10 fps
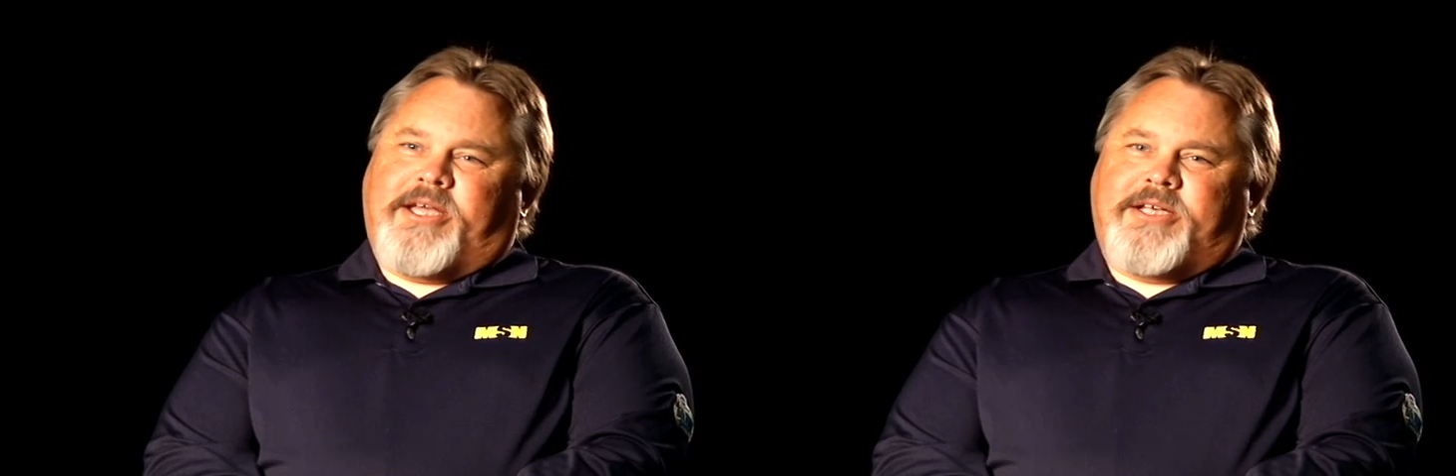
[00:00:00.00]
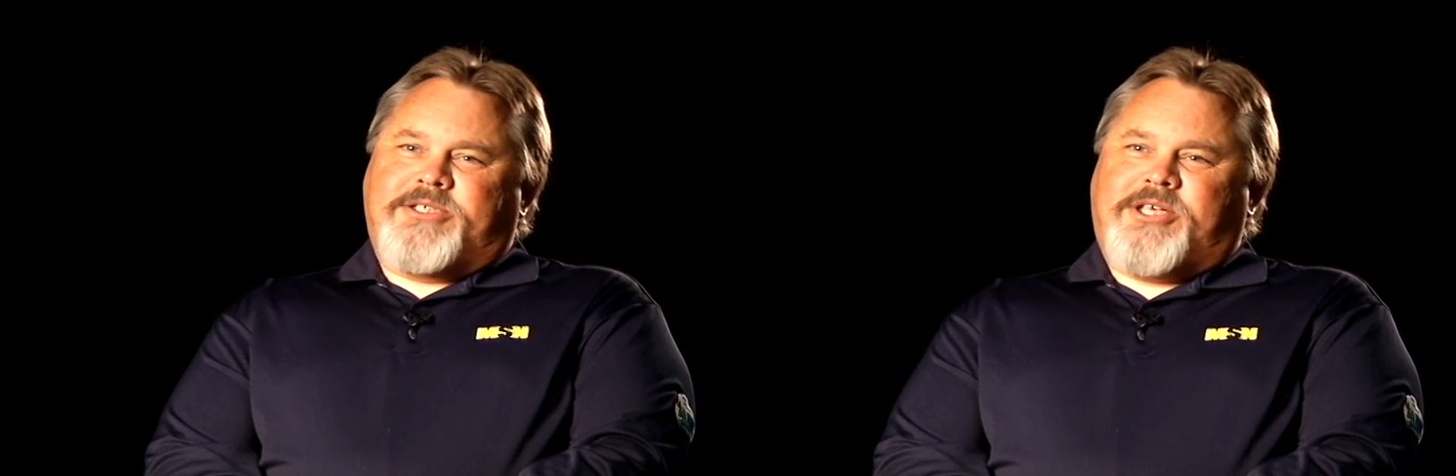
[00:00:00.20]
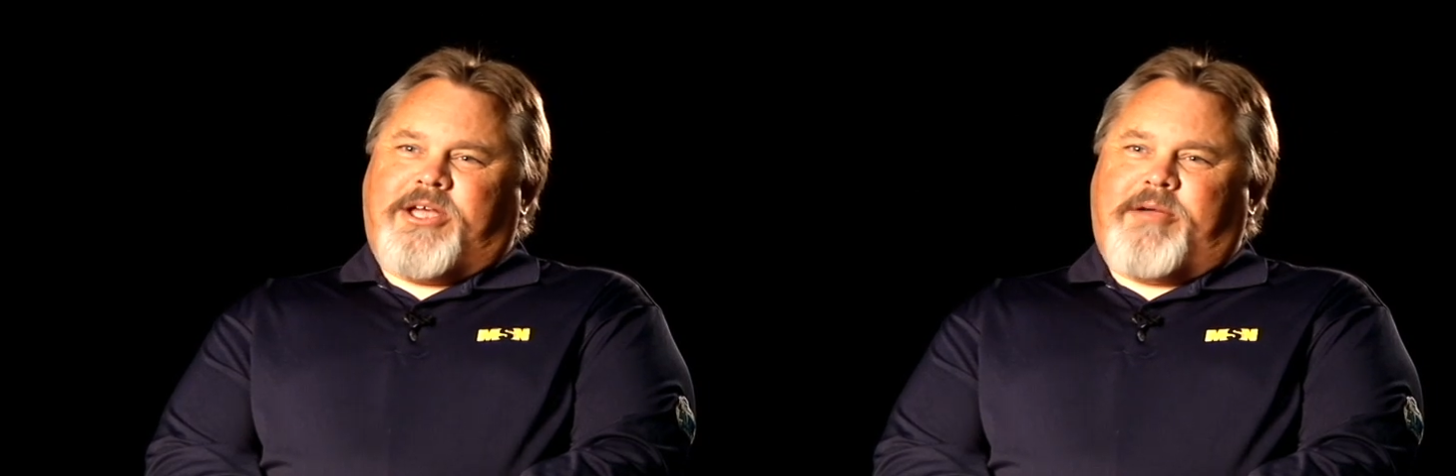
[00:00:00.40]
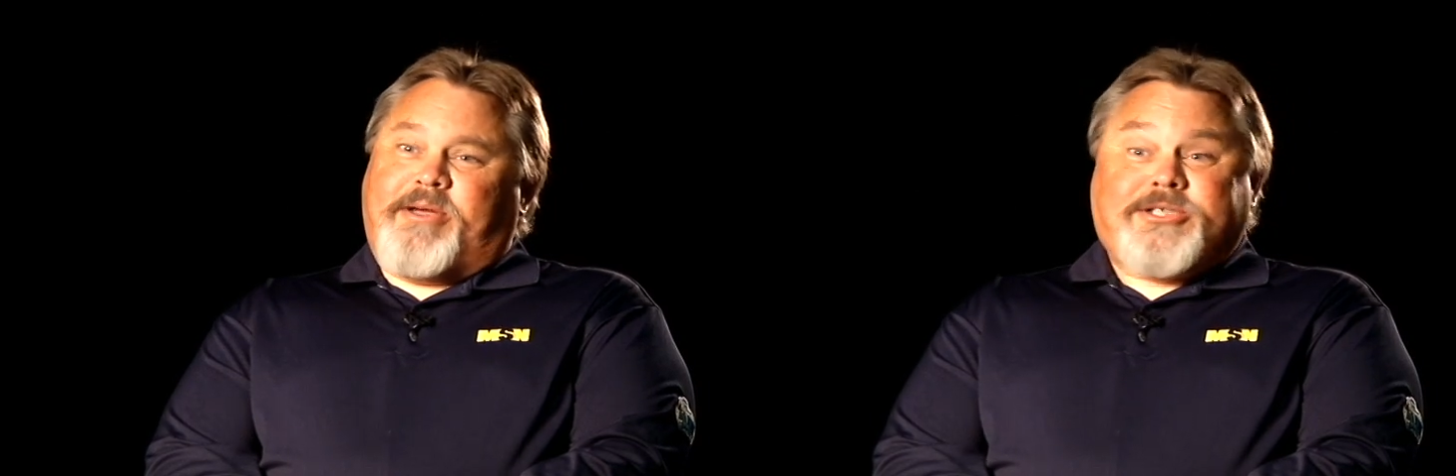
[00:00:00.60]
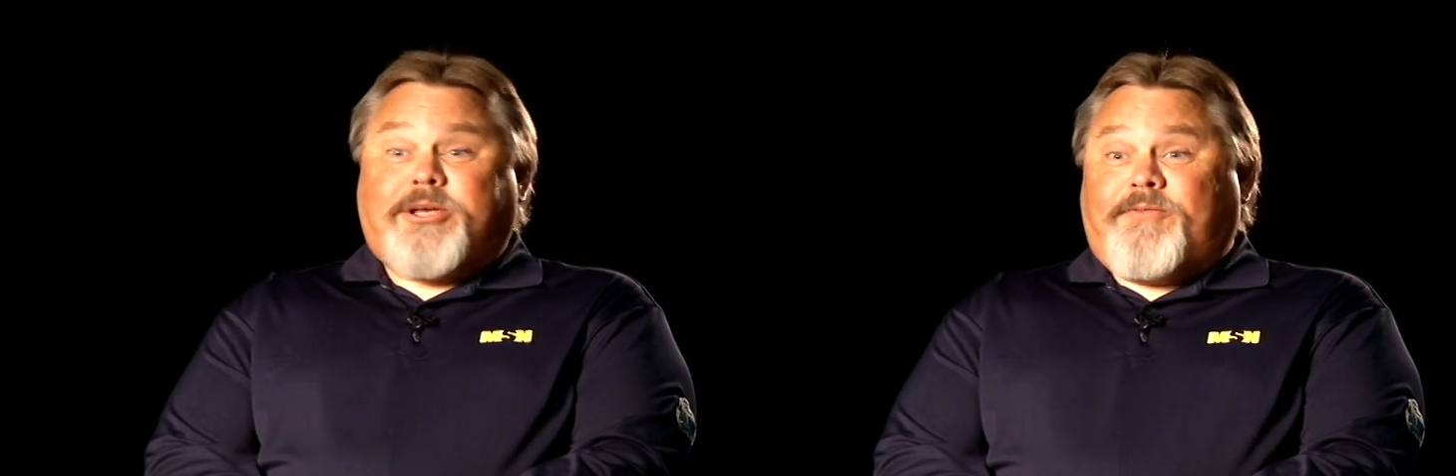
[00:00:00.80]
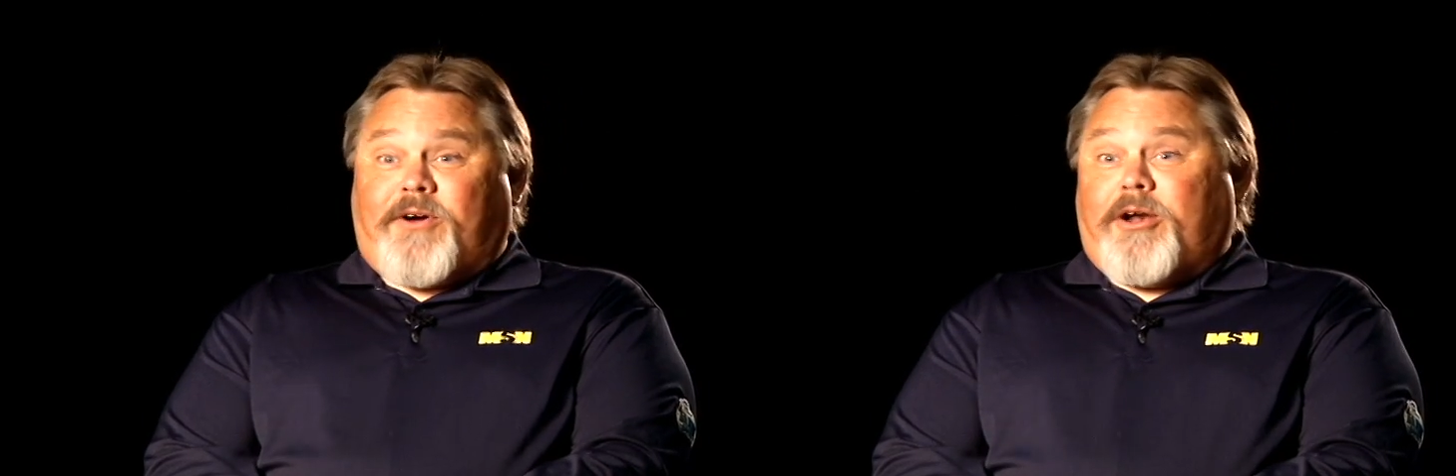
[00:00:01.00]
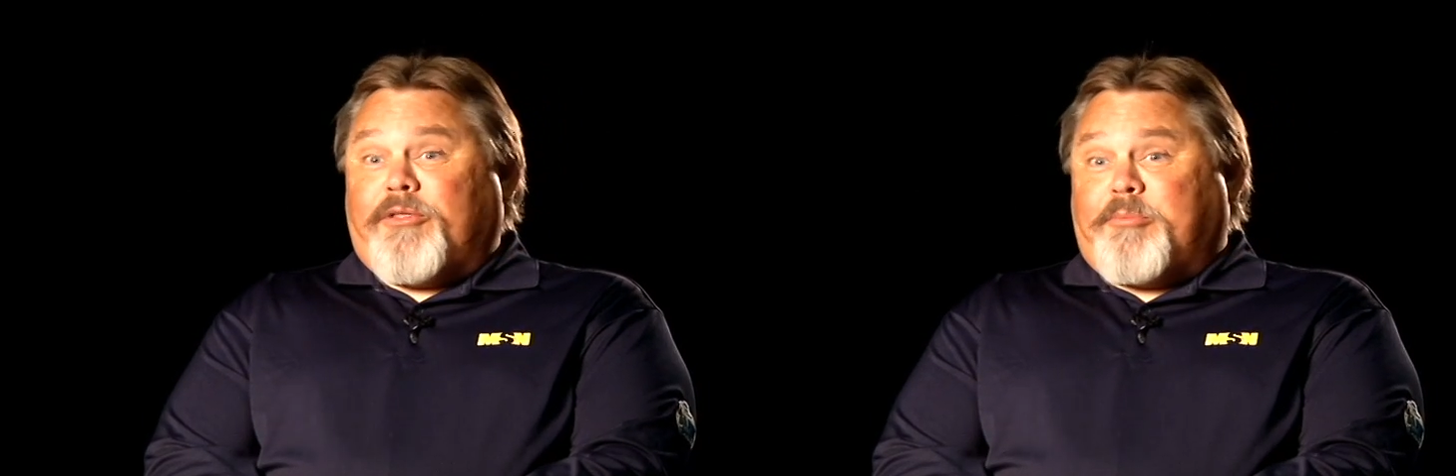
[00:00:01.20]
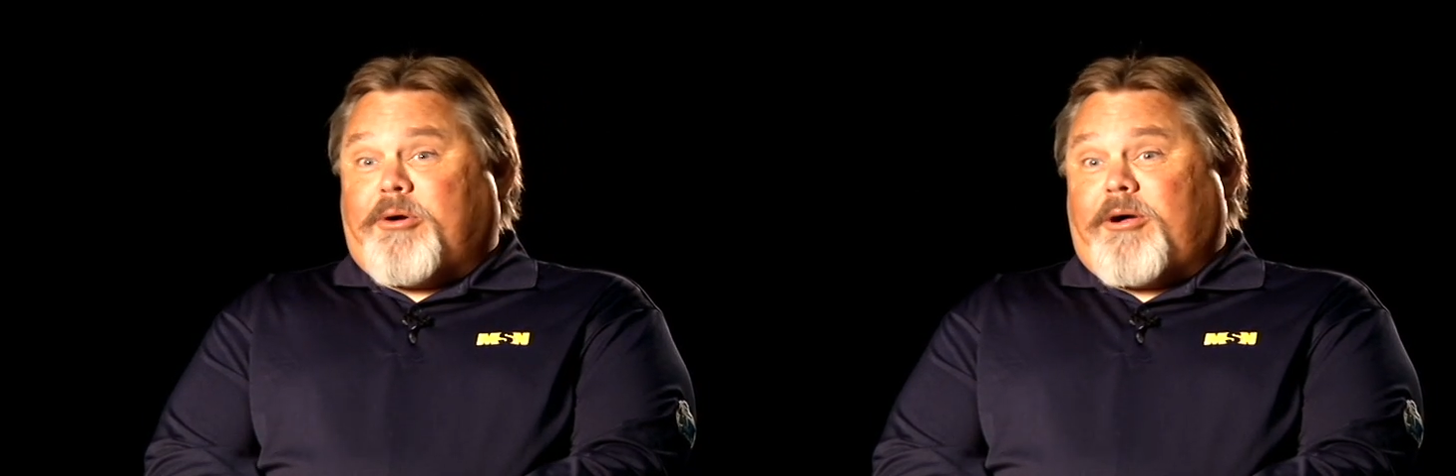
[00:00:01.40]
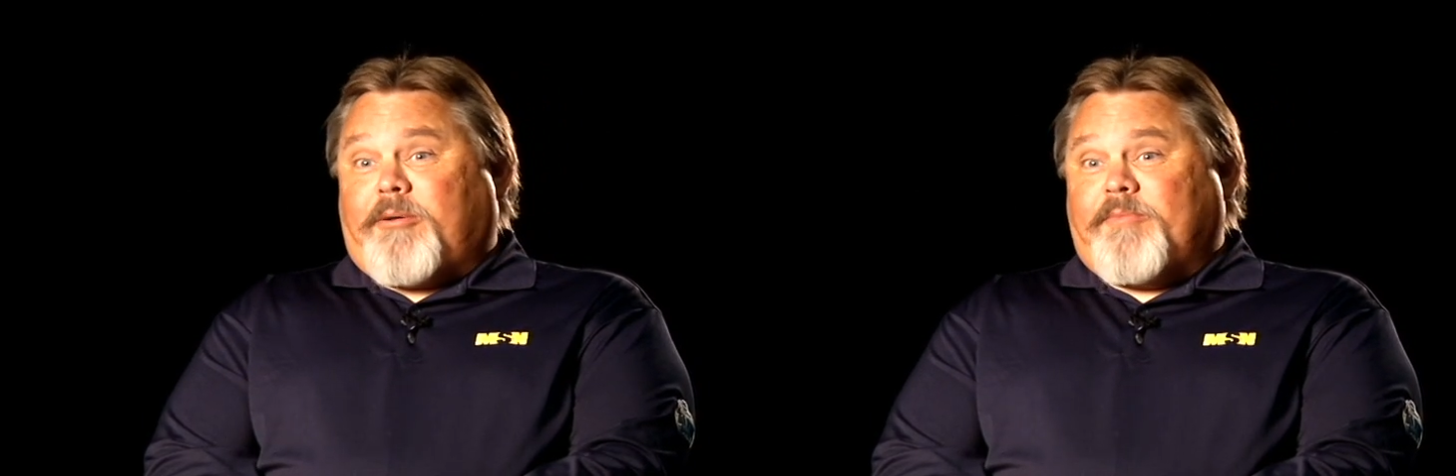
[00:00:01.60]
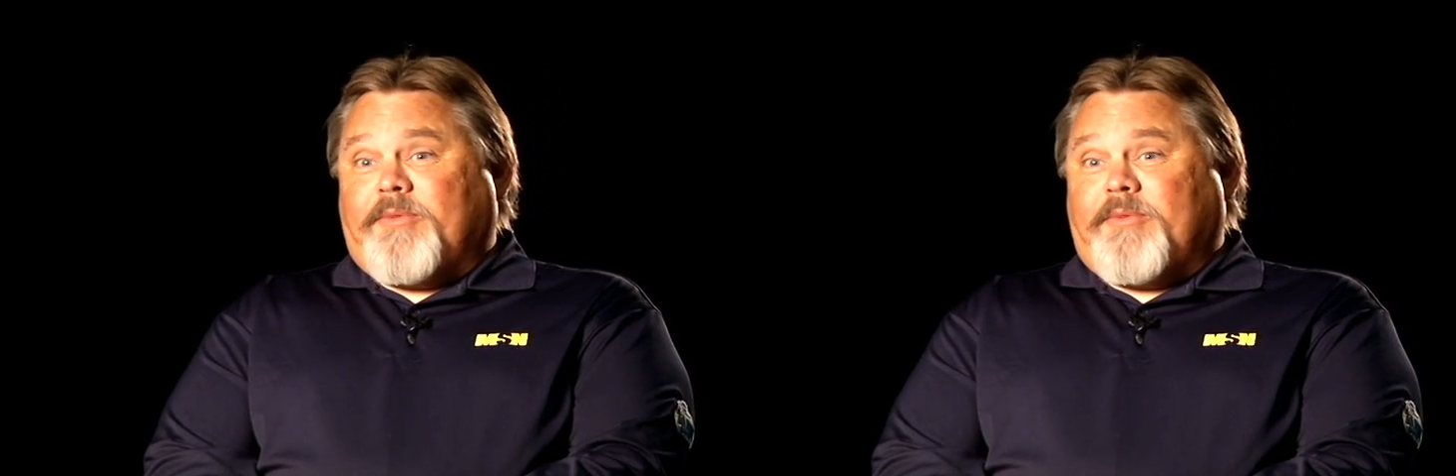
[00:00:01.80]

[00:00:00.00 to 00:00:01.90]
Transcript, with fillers: is uh, basically follow the ball.